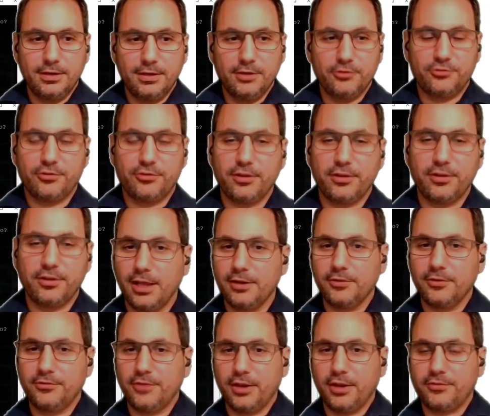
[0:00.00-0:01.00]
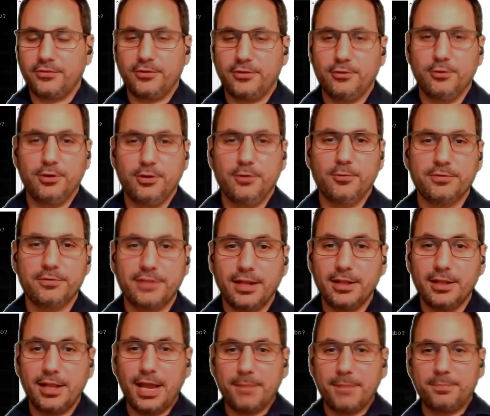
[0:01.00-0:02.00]
Shutdown is executing. What the
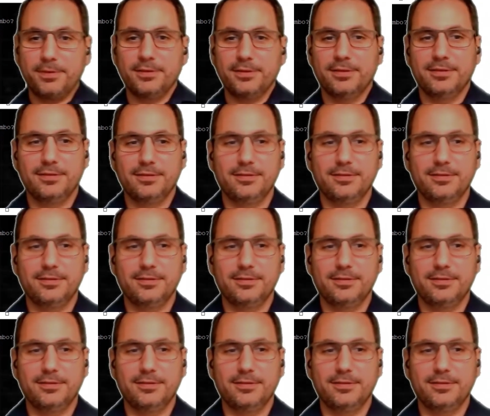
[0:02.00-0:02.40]
hell happened?